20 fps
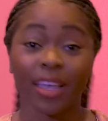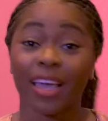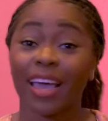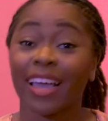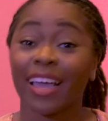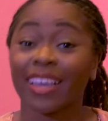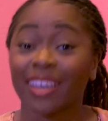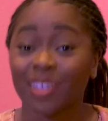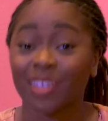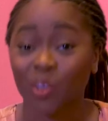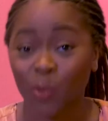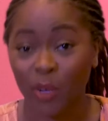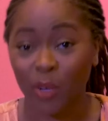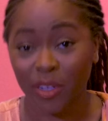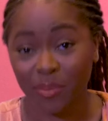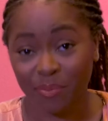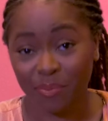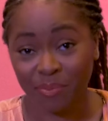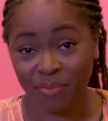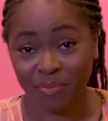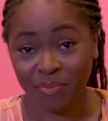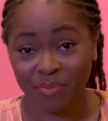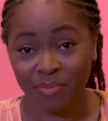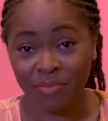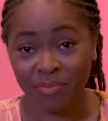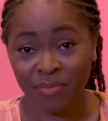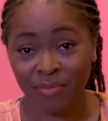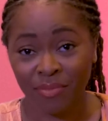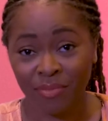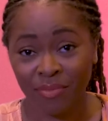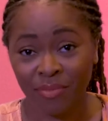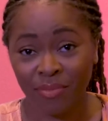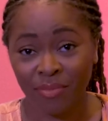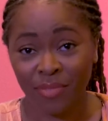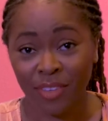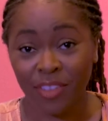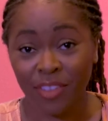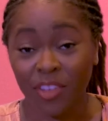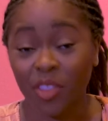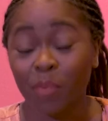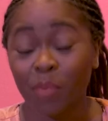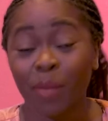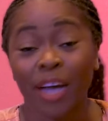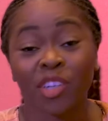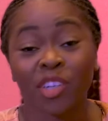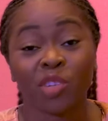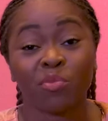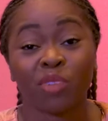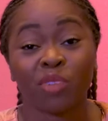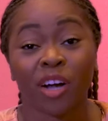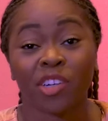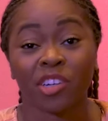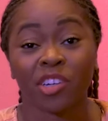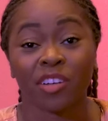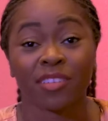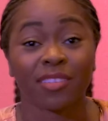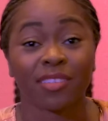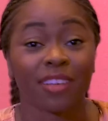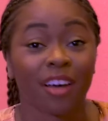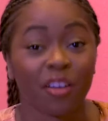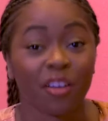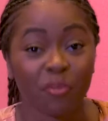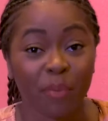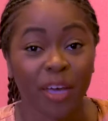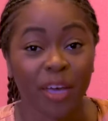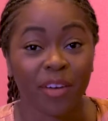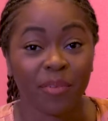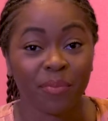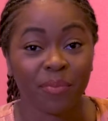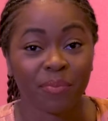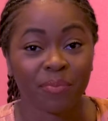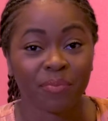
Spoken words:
And guess what? They're the passion projects of men.